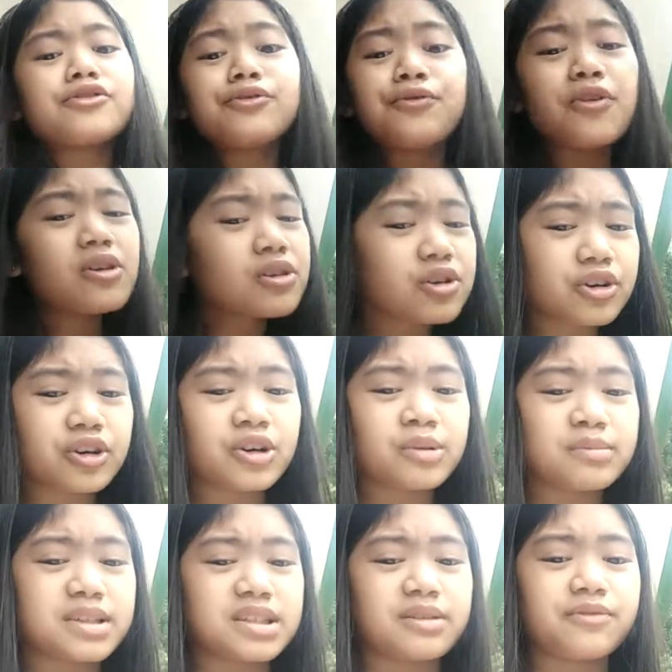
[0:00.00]
The
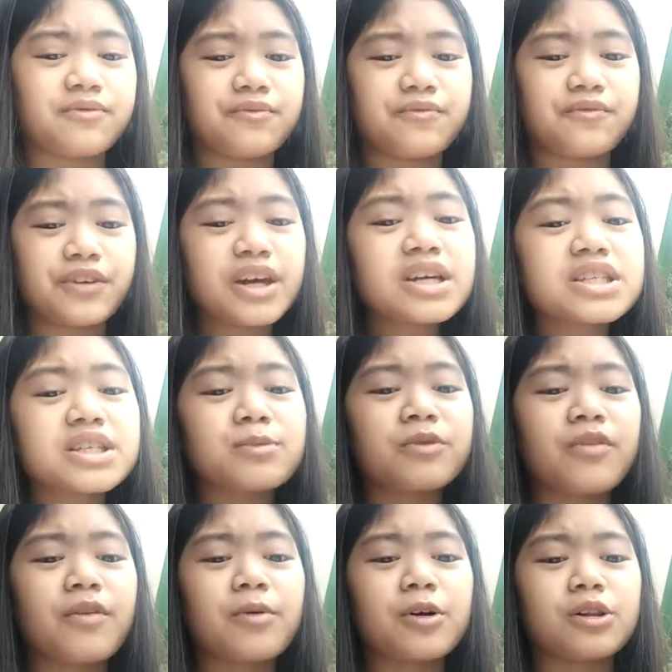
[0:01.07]
fulcrum is the fixed
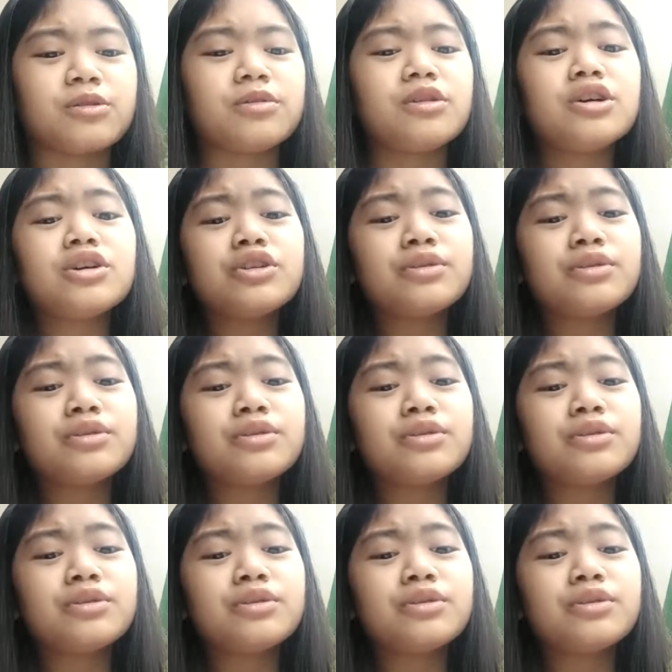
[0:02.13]
movable